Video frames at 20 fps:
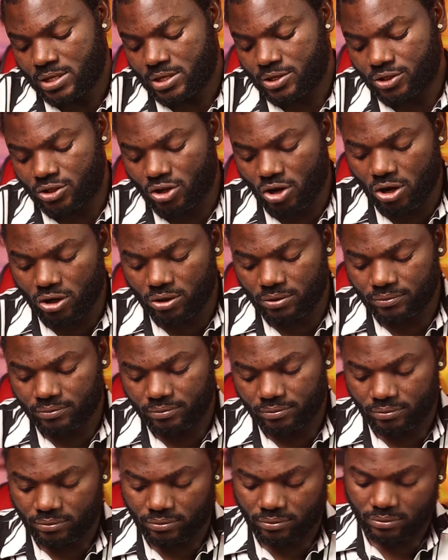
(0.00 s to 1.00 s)

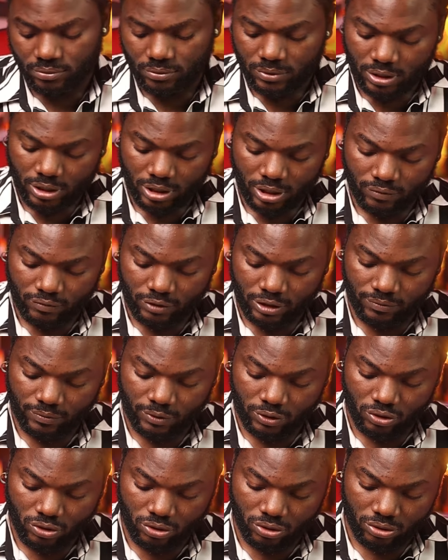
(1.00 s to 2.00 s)
So, if this
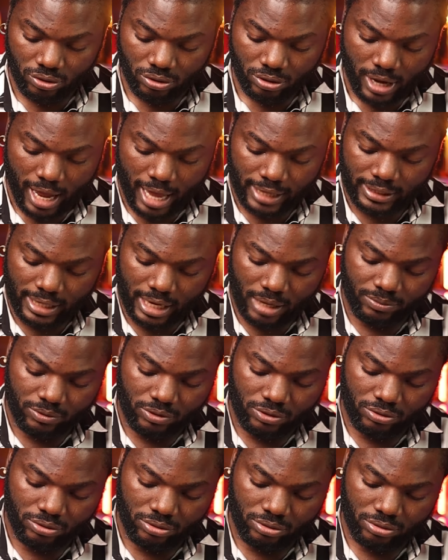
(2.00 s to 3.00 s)
video has
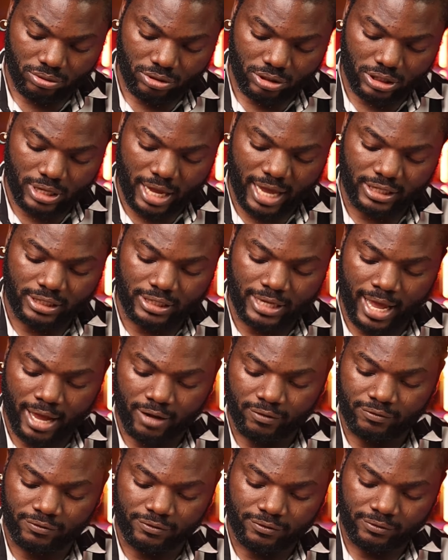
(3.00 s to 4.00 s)
helped you, see, I still
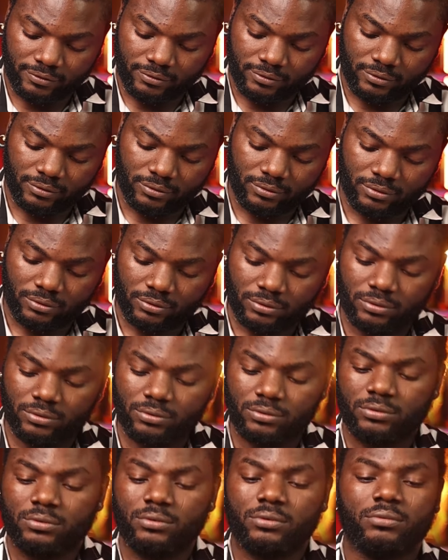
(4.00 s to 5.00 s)
have
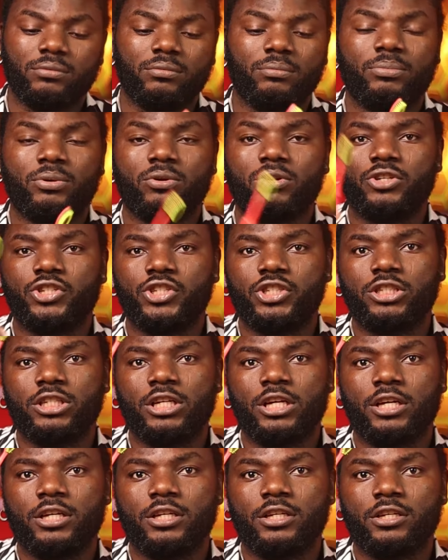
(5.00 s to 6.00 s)
brush
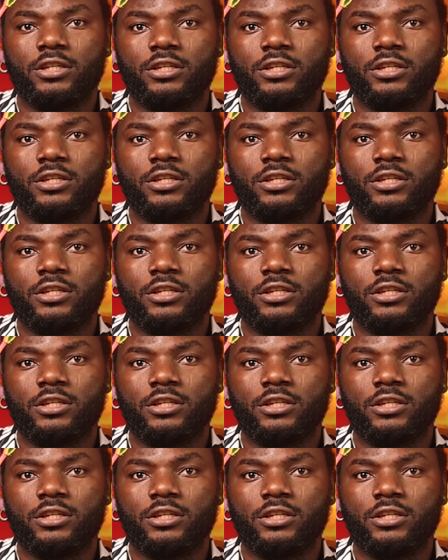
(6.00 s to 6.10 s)
here